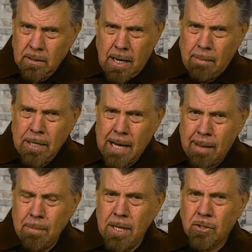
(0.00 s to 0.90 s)
I mean, I'm
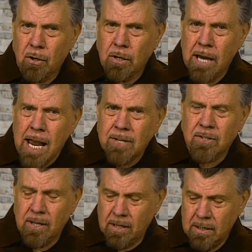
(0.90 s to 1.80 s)
being
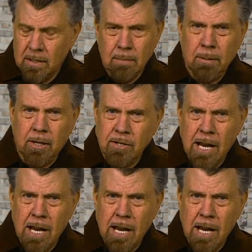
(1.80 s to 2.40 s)
sarcastic. Because